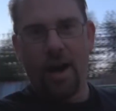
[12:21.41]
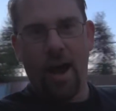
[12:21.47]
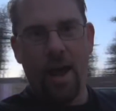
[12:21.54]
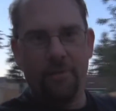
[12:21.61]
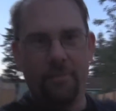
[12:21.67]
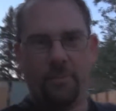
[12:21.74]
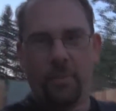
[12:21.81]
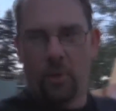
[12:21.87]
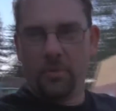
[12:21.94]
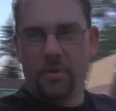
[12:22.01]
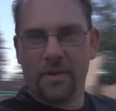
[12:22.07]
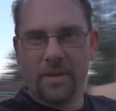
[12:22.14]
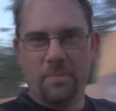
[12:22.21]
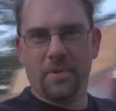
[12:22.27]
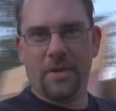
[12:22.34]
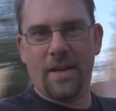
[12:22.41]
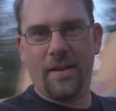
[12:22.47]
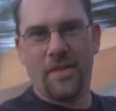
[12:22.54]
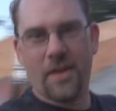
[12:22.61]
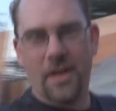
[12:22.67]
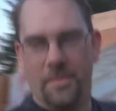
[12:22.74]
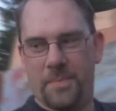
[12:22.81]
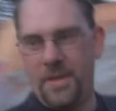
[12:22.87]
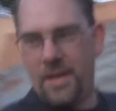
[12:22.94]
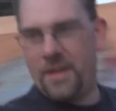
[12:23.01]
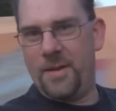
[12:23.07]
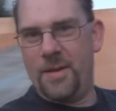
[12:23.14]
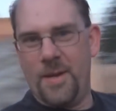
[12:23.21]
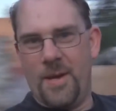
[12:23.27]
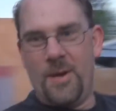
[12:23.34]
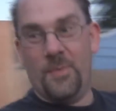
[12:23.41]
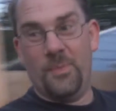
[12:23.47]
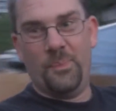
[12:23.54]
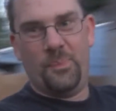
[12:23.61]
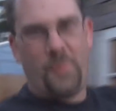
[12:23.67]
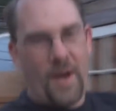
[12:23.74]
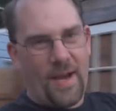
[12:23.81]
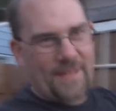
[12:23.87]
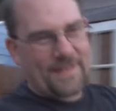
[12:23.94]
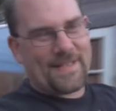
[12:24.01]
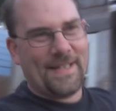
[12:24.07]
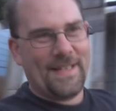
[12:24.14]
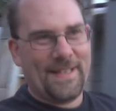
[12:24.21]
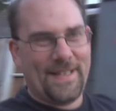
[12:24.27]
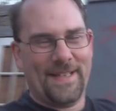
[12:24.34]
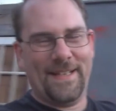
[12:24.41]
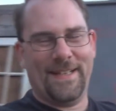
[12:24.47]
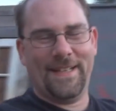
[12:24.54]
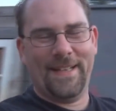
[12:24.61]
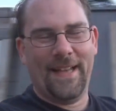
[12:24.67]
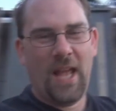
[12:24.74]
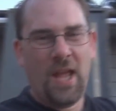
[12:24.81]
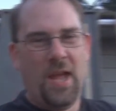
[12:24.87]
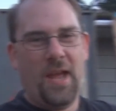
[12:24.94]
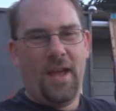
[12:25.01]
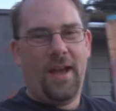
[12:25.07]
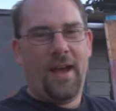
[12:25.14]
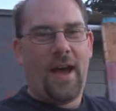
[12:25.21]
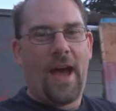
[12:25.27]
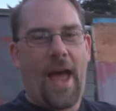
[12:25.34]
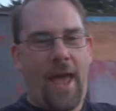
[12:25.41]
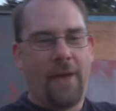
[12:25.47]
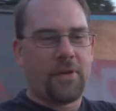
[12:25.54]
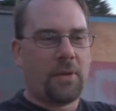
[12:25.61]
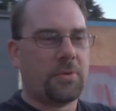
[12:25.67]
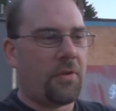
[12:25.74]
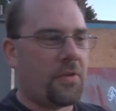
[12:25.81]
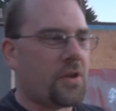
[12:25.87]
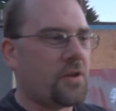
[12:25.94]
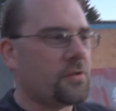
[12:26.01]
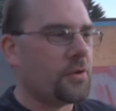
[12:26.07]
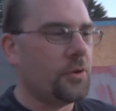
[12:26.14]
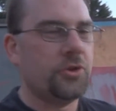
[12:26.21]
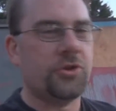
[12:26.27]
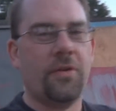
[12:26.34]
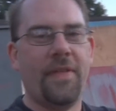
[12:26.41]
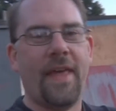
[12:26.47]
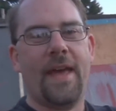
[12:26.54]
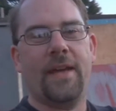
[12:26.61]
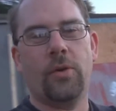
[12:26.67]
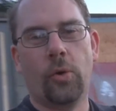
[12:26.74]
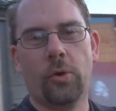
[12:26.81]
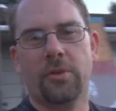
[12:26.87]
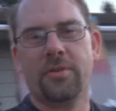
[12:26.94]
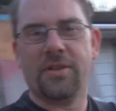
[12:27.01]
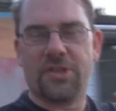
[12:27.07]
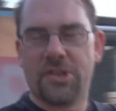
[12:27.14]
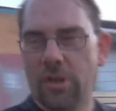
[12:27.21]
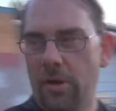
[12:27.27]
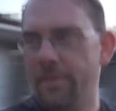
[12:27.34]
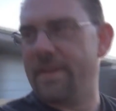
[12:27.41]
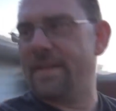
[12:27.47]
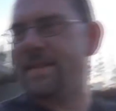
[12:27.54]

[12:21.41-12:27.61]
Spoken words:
I haven't permanently put anything up yet, but I have come to the conclusion that in order to start